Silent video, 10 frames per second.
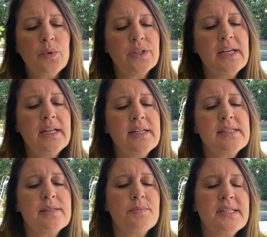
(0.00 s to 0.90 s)
we'll need
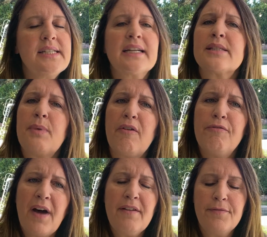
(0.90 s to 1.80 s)
is some sticks about
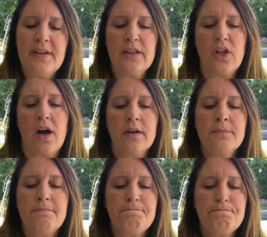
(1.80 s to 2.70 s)
5 feet long.